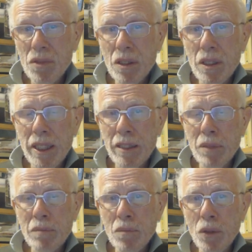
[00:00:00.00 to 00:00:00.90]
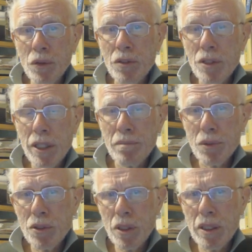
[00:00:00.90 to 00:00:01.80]
just a little bit more than
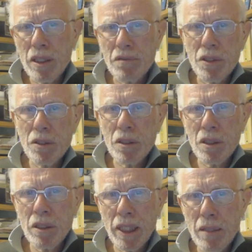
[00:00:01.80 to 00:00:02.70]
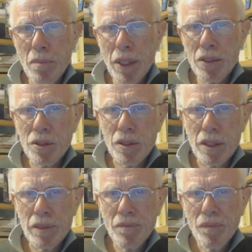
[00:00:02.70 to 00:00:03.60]
10% of its design
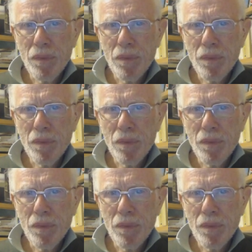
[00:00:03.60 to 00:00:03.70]
capacity,